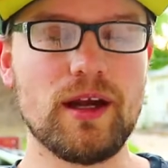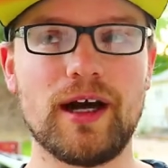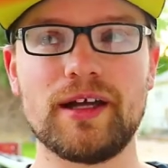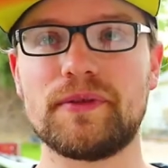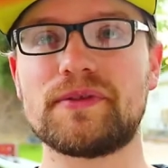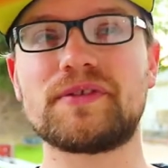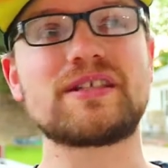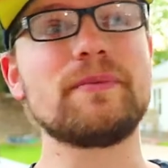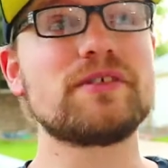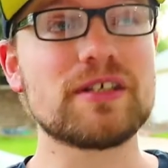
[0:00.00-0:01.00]
Uh,
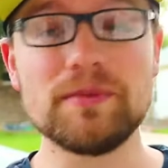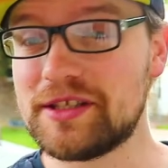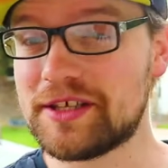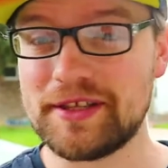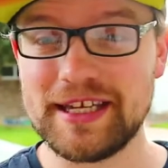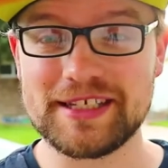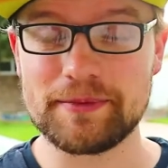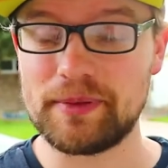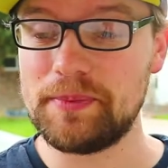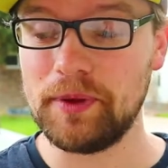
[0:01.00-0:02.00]
some, some of the things
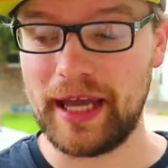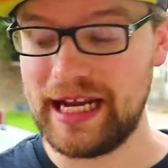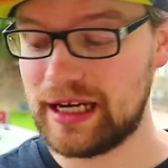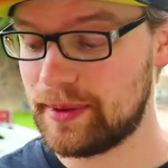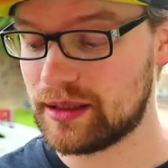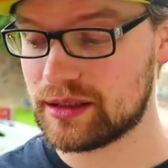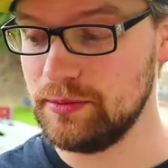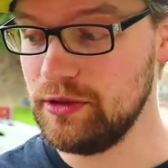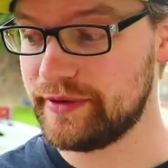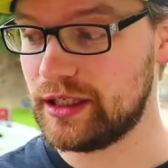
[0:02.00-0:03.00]
that people hated about this
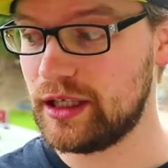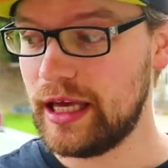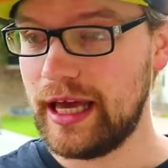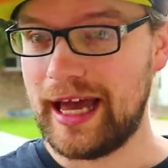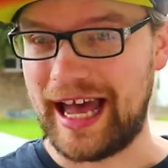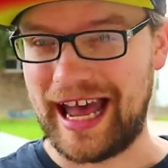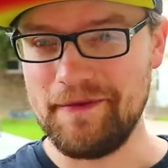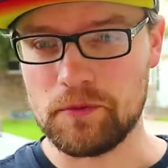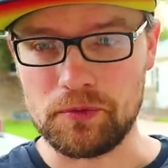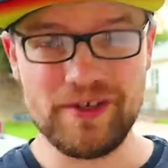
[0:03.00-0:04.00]
movie
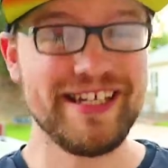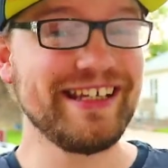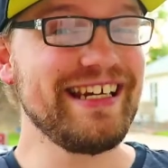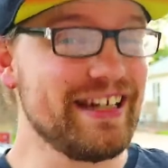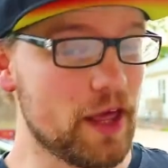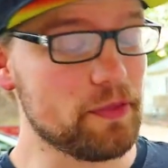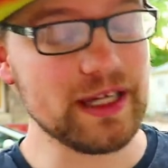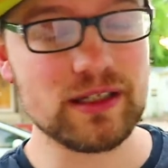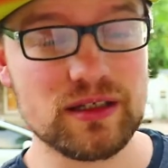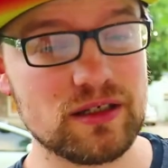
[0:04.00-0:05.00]
have really
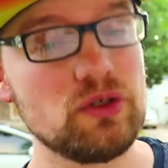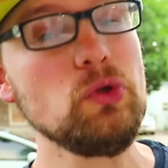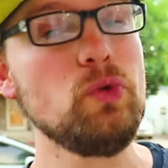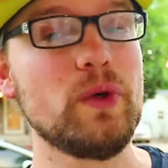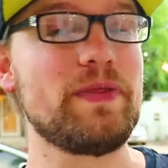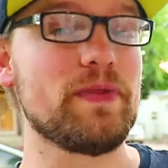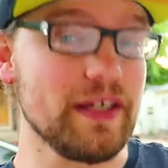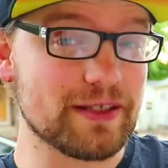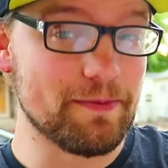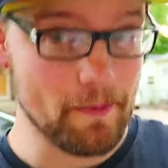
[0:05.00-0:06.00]
nothing to do with
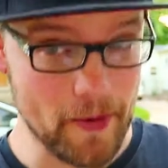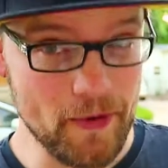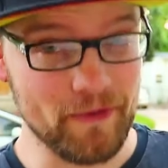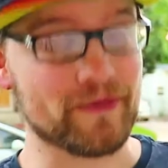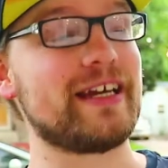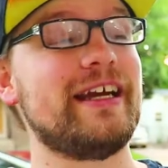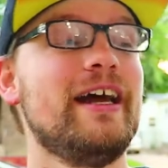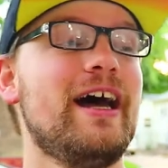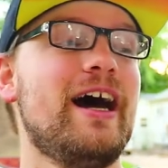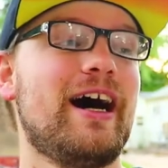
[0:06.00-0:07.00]
this movie.
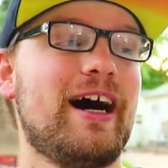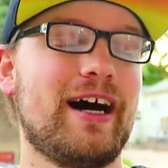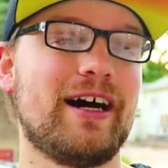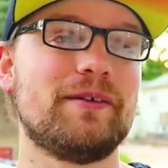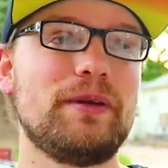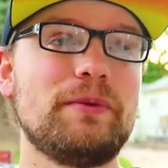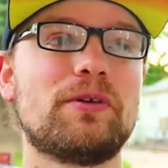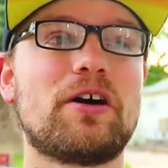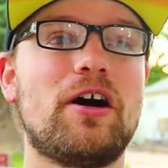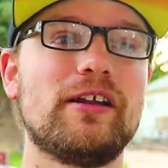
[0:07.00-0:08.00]
Uh,
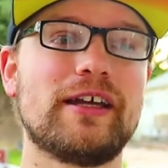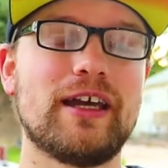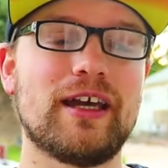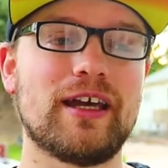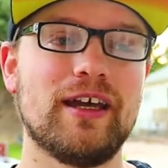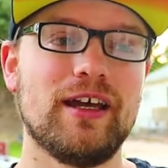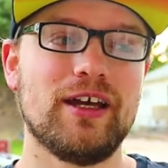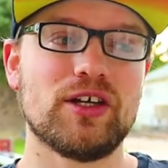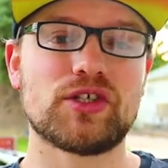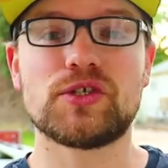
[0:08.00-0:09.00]
people calling it
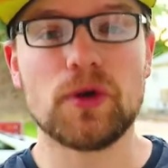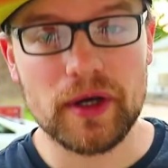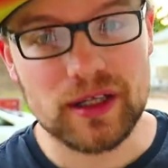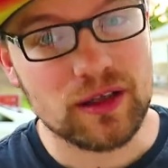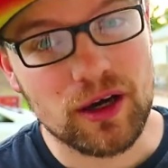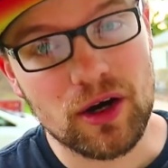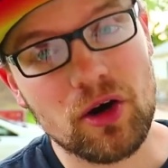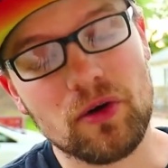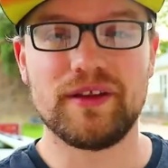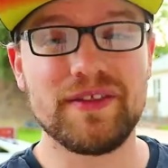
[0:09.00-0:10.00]

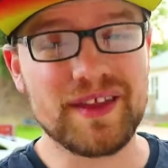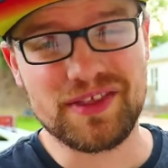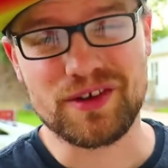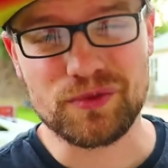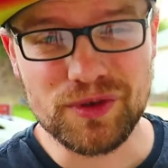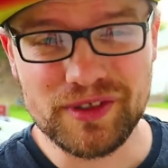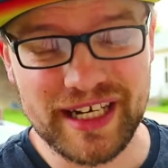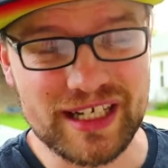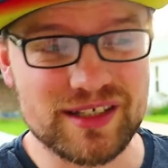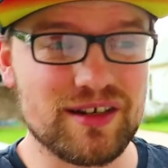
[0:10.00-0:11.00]
soilo, and that they're
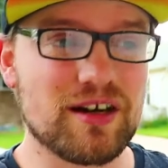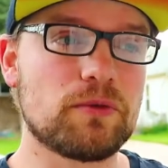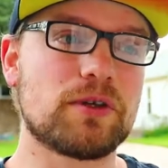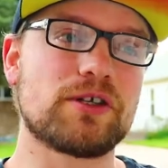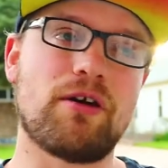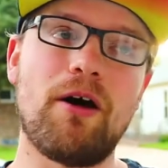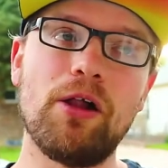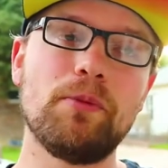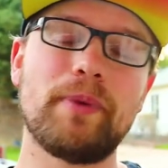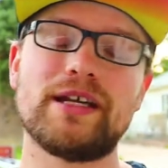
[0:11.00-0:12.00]
ruining Star Wars,
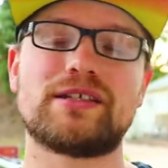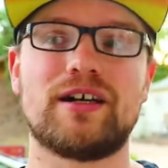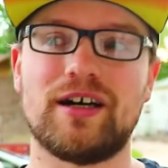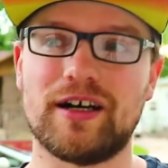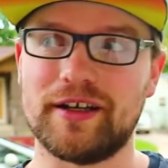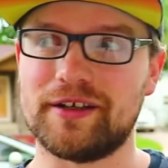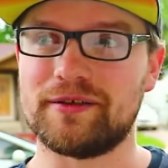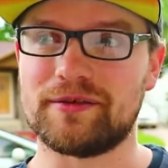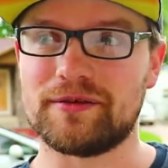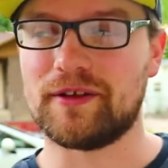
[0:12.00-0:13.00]
all based
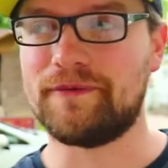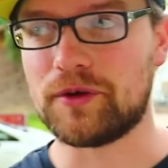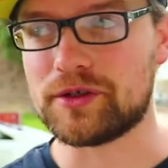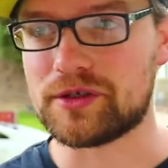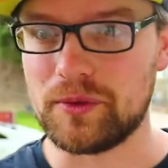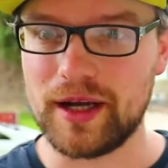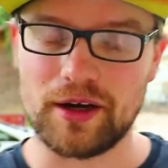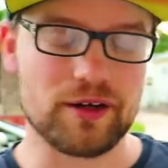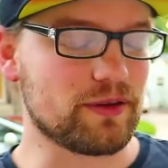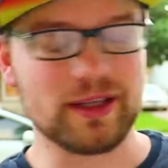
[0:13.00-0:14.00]
on The Force Awakens,
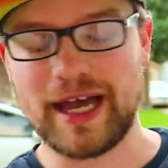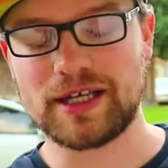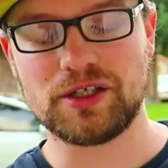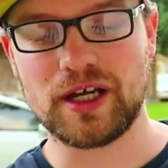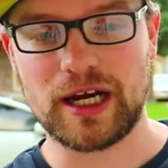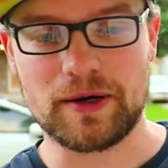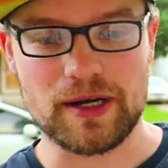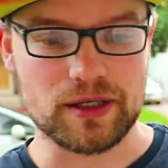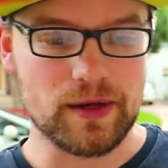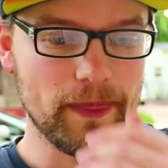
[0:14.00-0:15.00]
or The Last Jedi
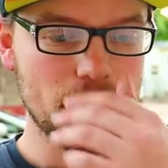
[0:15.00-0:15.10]
rather.